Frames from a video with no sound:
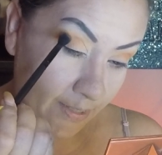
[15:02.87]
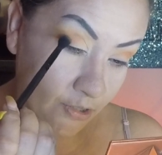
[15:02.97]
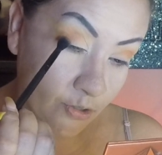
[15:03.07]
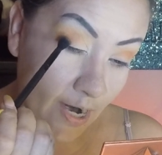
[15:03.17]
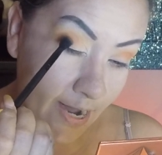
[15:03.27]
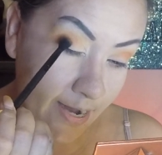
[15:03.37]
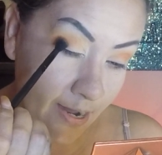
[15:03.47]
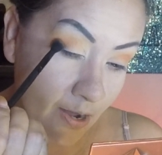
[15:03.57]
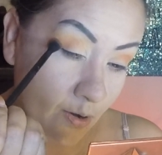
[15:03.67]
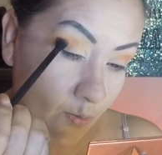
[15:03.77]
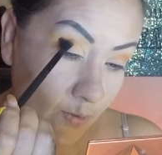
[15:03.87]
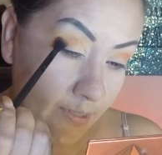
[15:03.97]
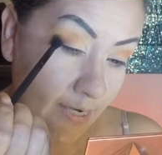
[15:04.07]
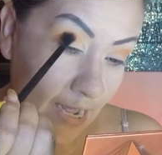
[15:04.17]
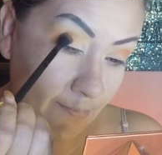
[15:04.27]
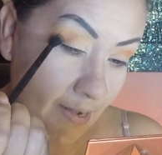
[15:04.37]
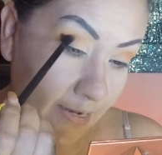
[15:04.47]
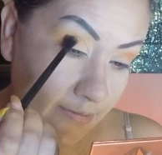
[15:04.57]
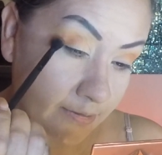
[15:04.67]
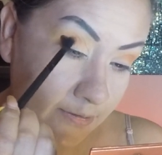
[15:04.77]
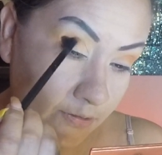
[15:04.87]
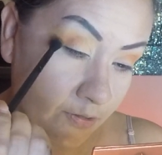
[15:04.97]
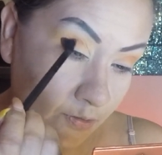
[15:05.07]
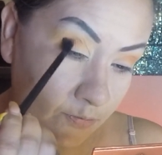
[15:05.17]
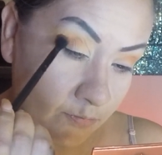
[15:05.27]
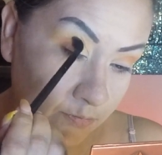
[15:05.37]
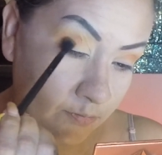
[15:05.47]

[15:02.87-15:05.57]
me to try, or that I might, you know,